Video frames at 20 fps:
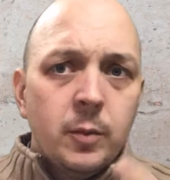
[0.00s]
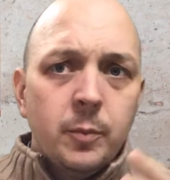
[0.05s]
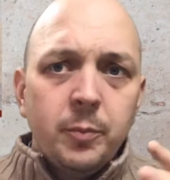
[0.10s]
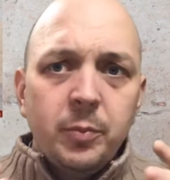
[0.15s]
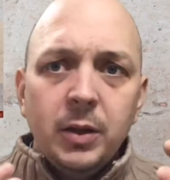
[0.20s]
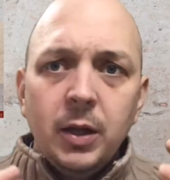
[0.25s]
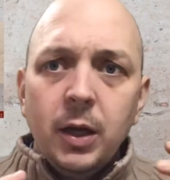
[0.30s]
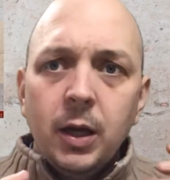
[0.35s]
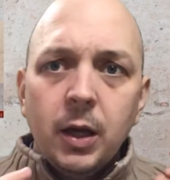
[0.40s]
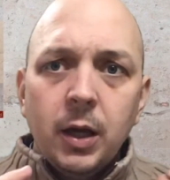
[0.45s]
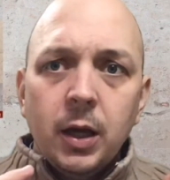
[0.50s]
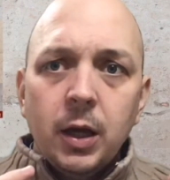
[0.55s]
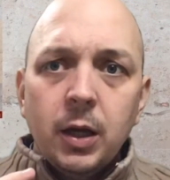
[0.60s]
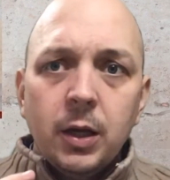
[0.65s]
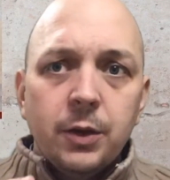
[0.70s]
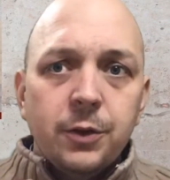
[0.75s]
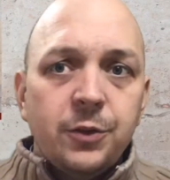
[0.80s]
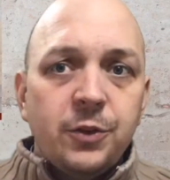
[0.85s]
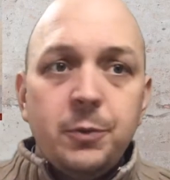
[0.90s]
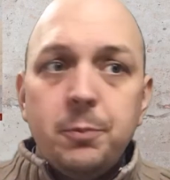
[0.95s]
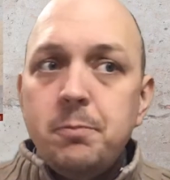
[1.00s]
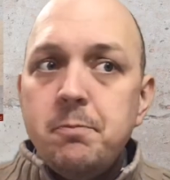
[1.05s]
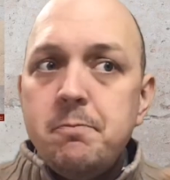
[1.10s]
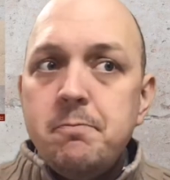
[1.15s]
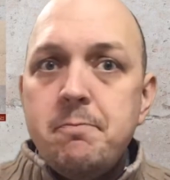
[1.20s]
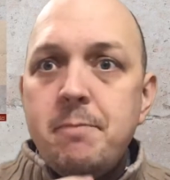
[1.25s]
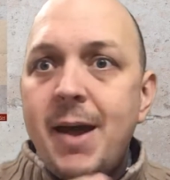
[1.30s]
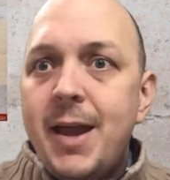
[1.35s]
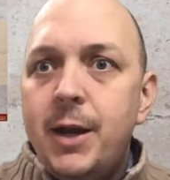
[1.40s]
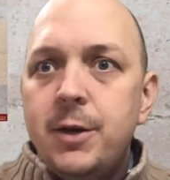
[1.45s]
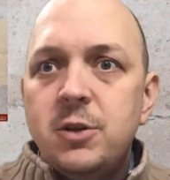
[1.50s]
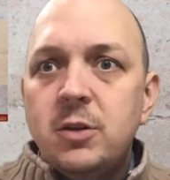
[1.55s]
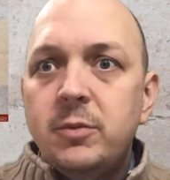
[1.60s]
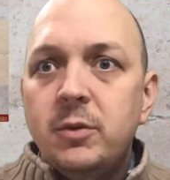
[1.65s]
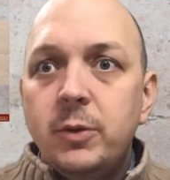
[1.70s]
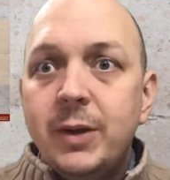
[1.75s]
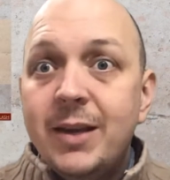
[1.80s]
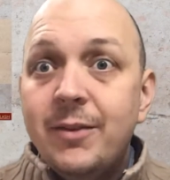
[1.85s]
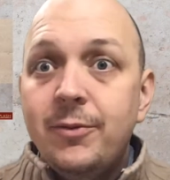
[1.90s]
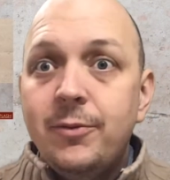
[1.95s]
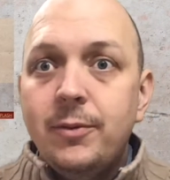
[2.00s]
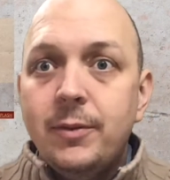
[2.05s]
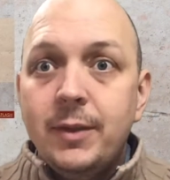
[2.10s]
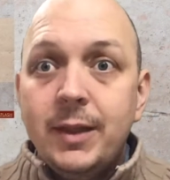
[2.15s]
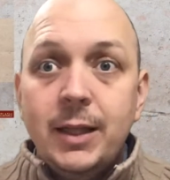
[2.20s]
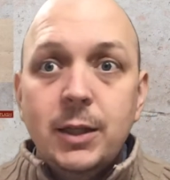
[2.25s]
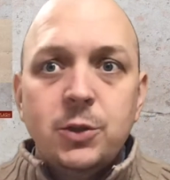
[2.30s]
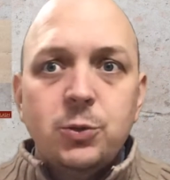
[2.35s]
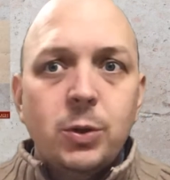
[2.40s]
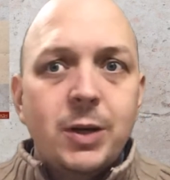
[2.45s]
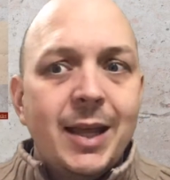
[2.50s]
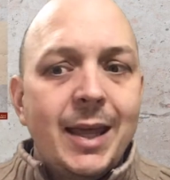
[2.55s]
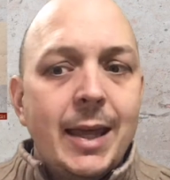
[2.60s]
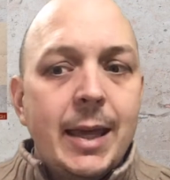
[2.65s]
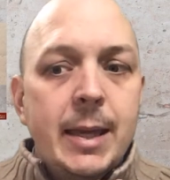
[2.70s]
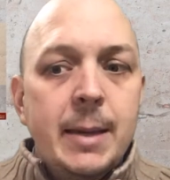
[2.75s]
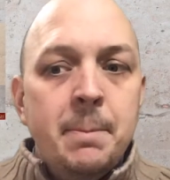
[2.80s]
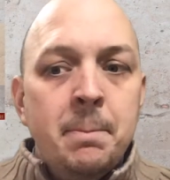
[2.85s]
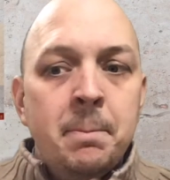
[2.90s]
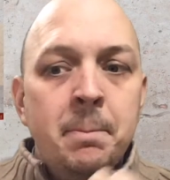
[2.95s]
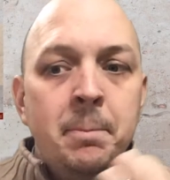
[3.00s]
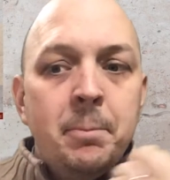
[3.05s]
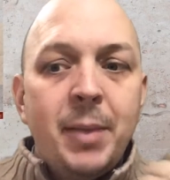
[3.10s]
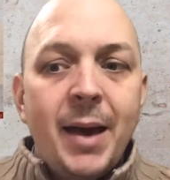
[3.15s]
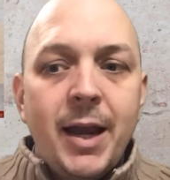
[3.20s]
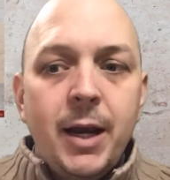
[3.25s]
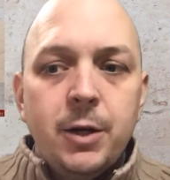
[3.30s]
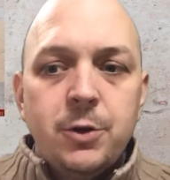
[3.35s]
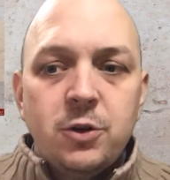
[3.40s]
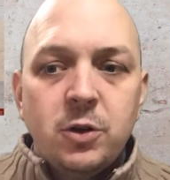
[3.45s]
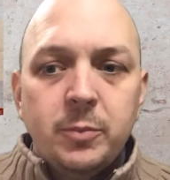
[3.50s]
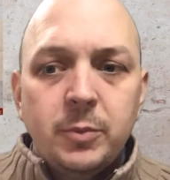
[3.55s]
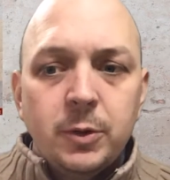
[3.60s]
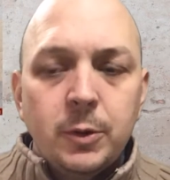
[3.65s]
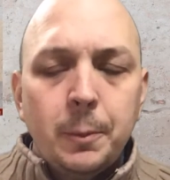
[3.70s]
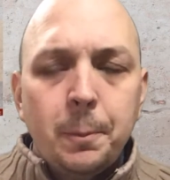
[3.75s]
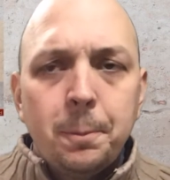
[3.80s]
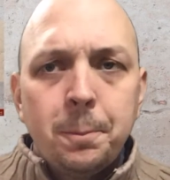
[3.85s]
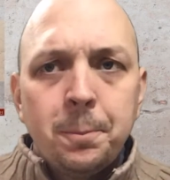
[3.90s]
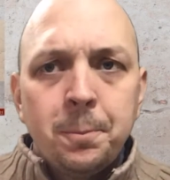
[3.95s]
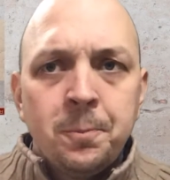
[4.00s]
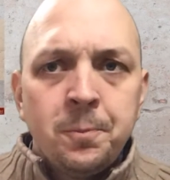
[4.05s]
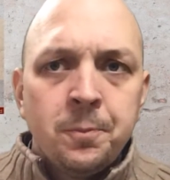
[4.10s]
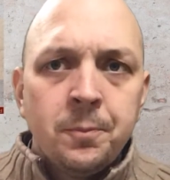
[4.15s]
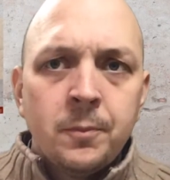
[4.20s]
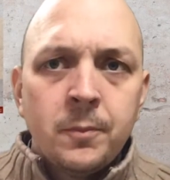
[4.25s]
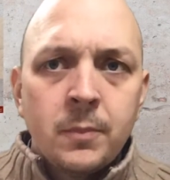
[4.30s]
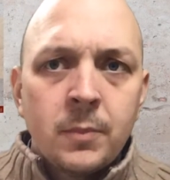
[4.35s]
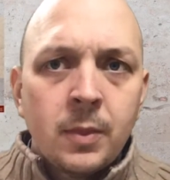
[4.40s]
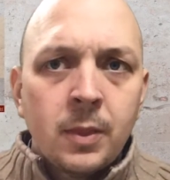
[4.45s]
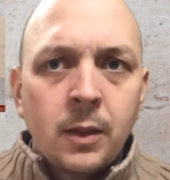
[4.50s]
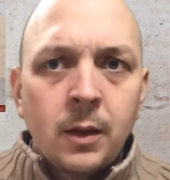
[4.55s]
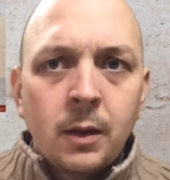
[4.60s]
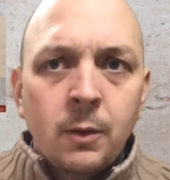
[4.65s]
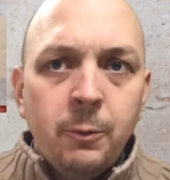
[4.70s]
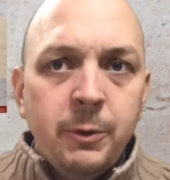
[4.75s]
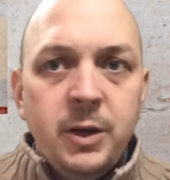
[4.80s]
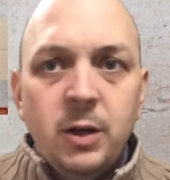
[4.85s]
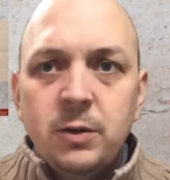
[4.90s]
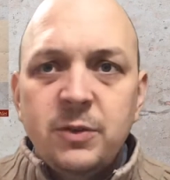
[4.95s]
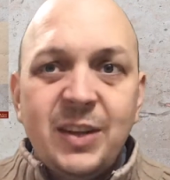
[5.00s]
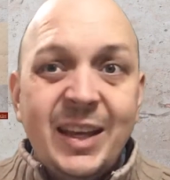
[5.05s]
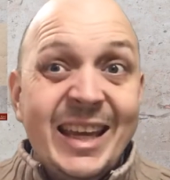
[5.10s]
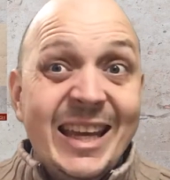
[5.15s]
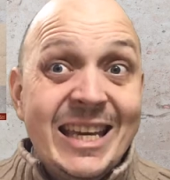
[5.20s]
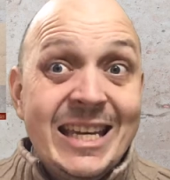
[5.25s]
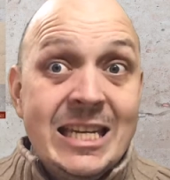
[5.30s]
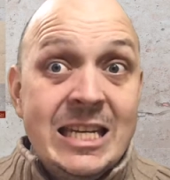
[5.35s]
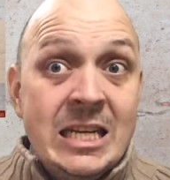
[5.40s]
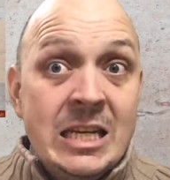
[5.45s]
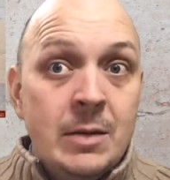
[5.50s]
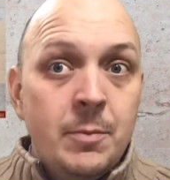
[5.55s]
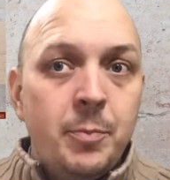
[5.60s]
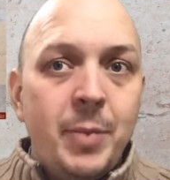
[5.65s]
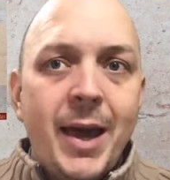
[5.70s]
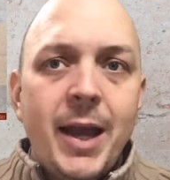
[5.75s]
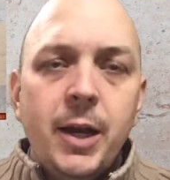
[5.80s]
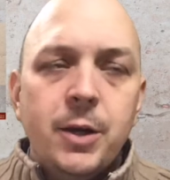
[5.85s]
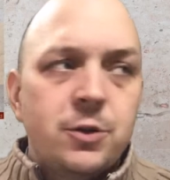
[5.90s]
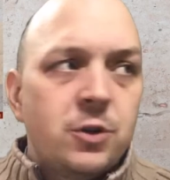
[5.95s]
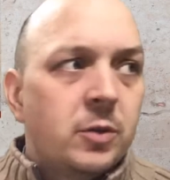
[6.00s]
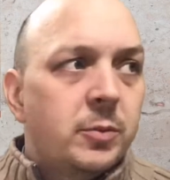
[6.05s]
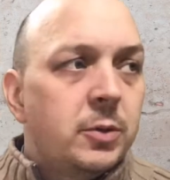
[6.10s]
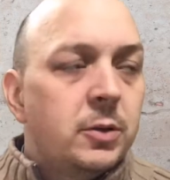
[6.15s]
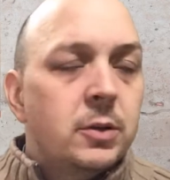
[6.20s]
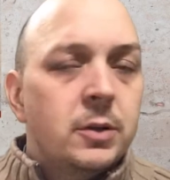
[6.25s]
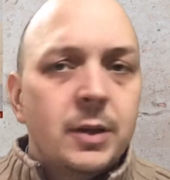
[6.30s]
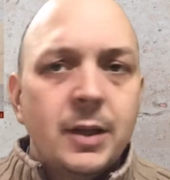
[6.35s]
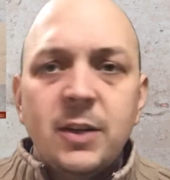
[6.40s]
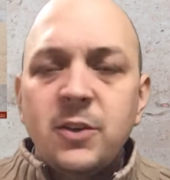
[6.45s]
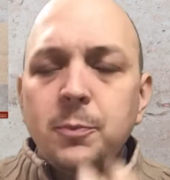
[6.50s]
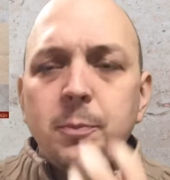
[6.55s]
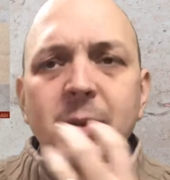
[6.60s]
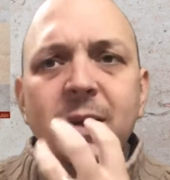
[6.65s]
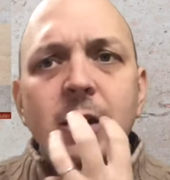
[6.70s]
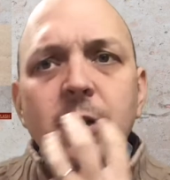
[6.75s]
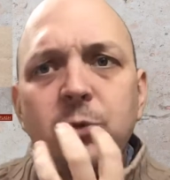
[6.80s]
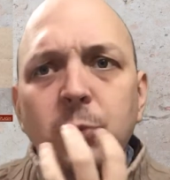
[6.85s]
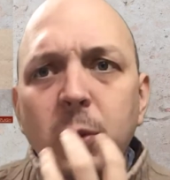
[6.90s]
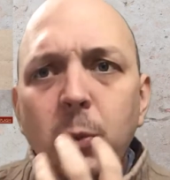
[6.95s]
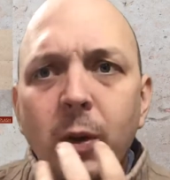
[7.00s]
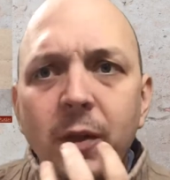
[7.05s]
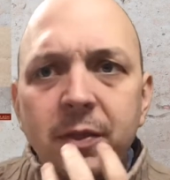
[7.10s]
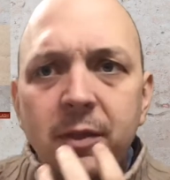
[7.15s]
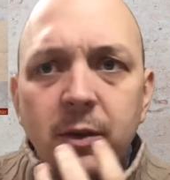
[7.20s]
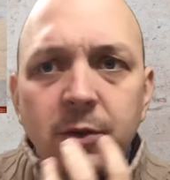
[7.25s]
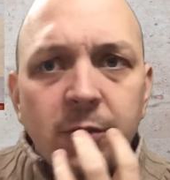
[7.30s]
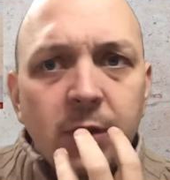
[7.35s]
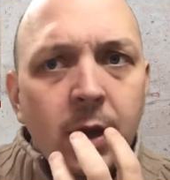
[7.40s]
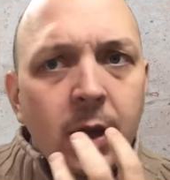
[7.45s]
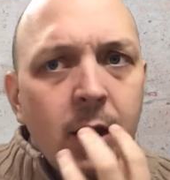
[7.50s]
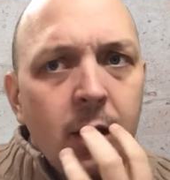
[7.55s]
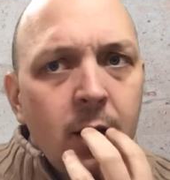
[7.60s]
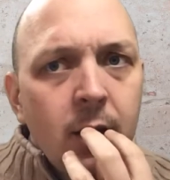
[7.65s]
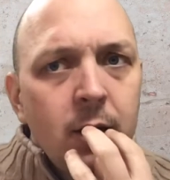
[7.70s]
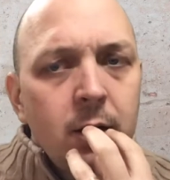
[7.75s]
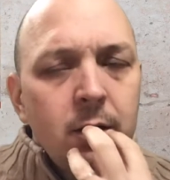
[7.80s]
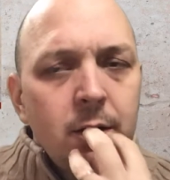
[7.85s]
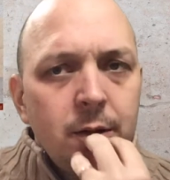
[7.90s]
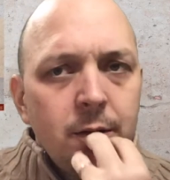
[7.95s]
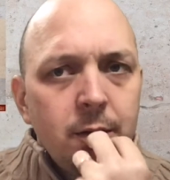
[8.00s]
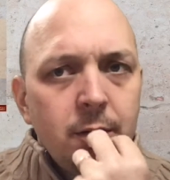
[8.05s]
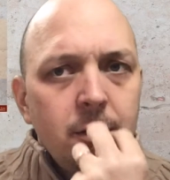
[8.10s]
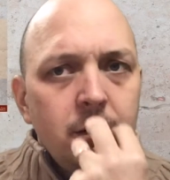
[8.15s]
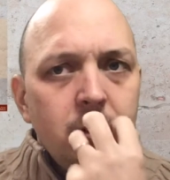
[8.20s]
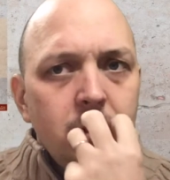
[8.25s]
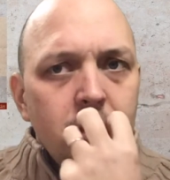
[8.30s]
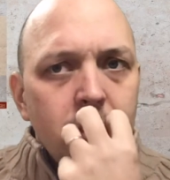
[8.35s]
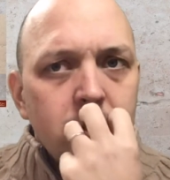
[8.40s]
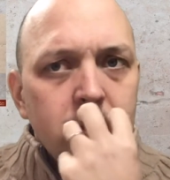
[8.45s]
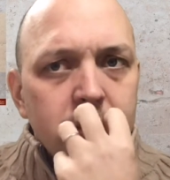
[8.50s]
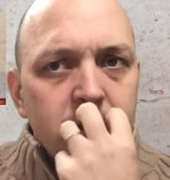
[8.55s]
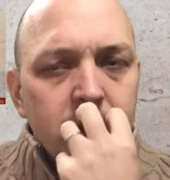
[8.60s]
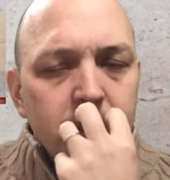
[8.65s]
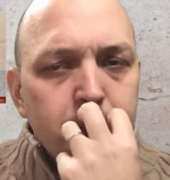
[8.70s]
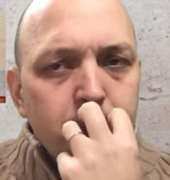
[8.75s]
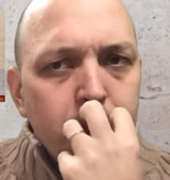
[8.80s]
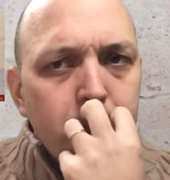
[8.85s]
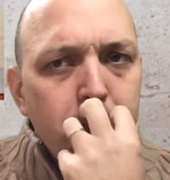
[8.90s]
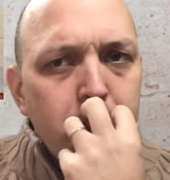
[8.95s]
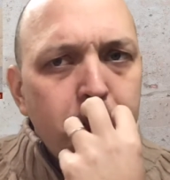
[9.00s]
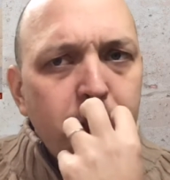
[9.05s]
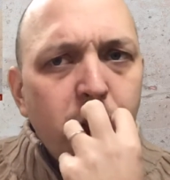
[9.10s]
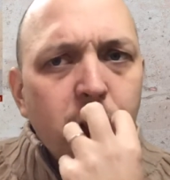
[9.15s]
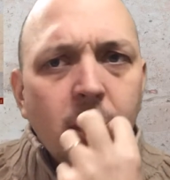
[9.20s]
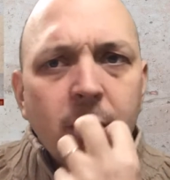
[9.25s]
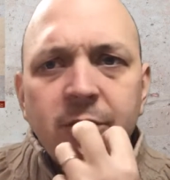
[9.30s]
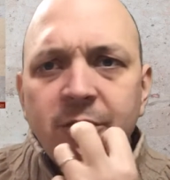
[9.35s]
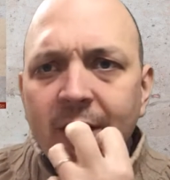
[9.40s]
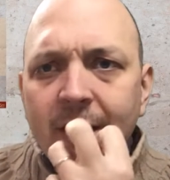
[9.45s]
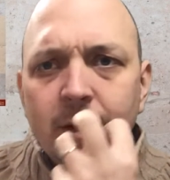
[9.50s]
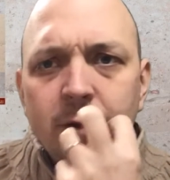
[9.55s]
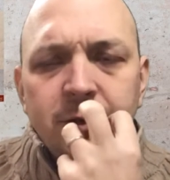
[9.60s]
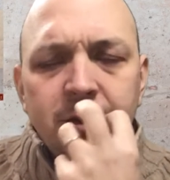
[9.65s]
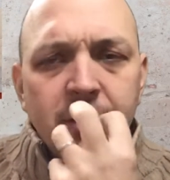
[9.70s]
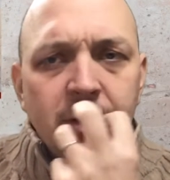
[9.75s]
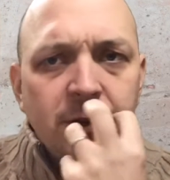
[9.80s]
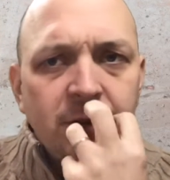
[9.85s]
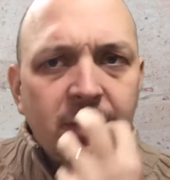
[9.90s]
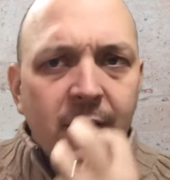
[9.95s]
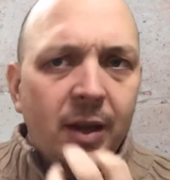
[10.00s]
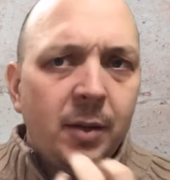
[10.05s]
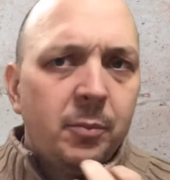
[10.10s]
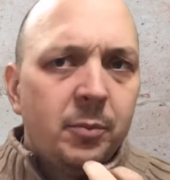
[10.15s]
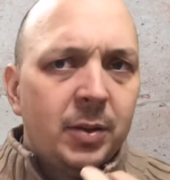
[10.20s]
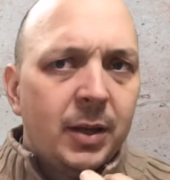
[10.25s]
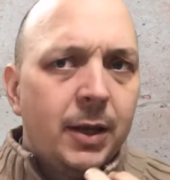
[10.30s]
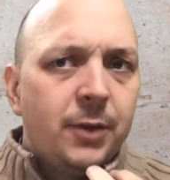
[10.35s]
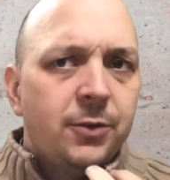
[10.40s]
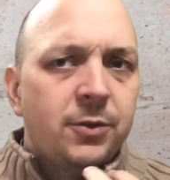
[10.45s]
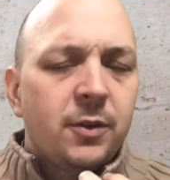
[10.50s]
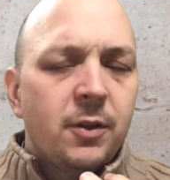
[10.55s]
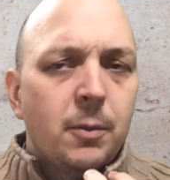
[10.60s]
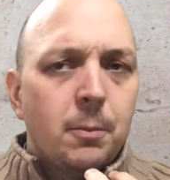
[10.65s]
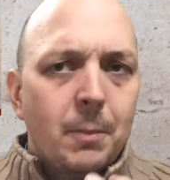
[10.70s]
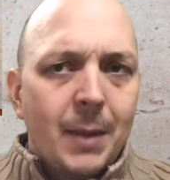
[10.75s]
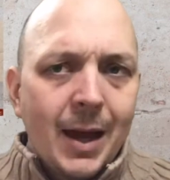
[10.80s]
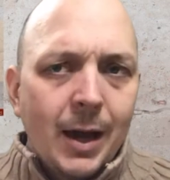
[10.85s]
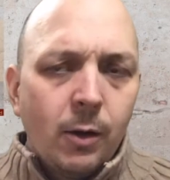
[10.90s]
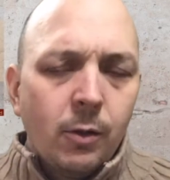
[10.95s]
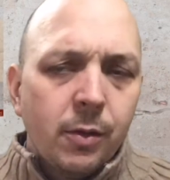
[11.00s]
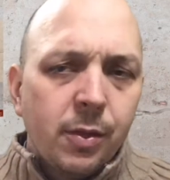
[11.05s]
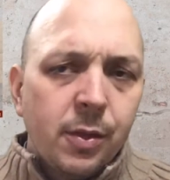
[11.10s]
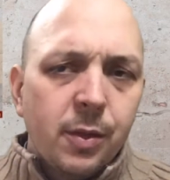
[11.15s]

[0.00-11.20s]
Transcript: plus penetrable. We have the English word impenetrable. We don't say impenetrable. It's because we want this to put our sounds in the same place as the mouth.